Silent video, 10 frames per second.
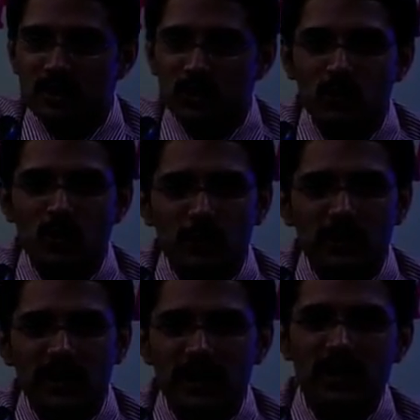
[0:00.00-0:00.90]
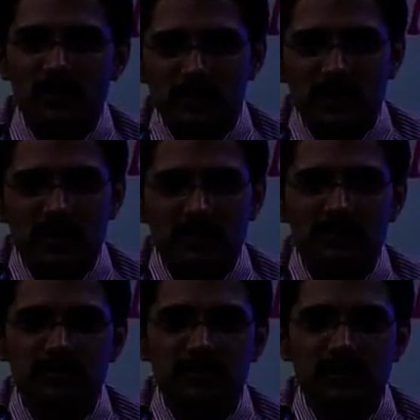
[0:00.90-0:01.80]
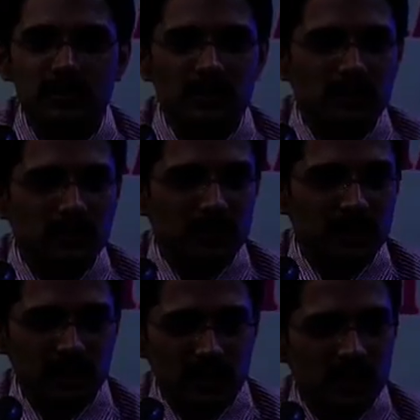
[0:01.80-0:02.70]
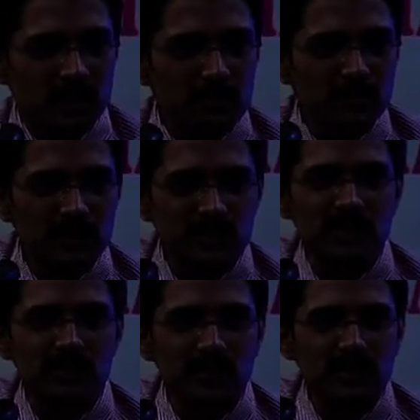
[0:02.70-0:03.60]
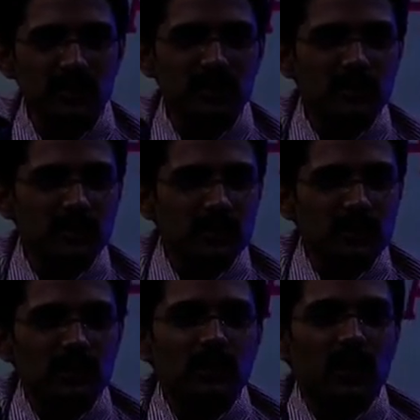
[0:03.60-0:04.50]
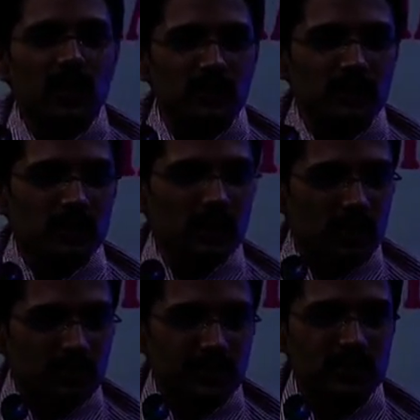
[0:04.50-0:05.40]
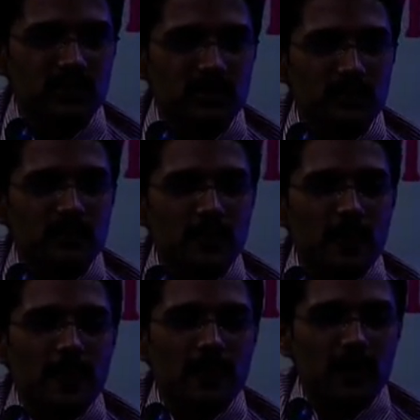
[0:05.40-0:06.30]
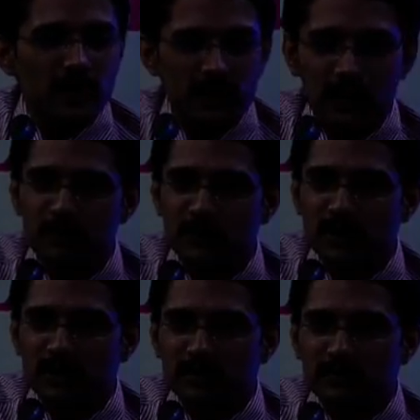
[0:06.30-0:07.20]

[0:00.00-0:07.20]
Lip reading: You open any company of, any company's TV or fridge or computer,